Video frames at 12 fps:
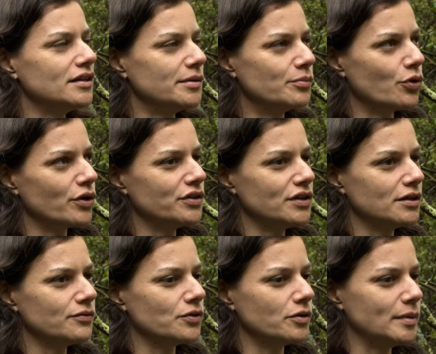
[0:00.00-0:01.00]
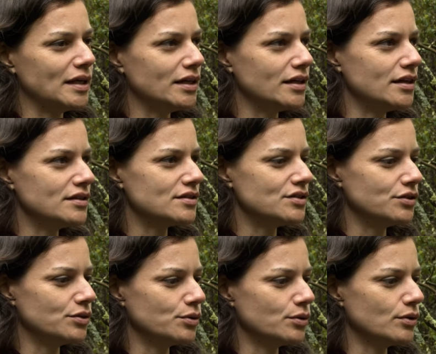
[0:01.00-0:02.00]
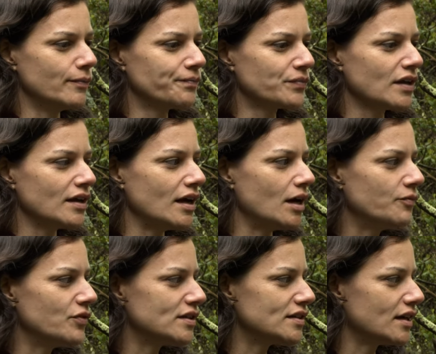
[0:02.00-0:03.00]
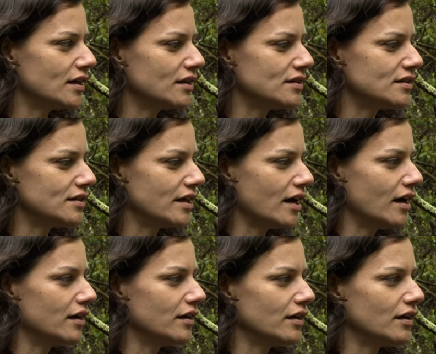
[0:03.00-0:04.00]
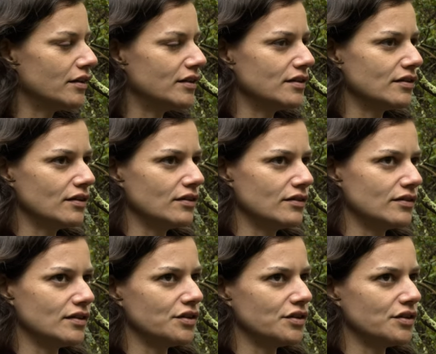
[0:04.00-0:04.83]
the important thing for me is to emphasize that this is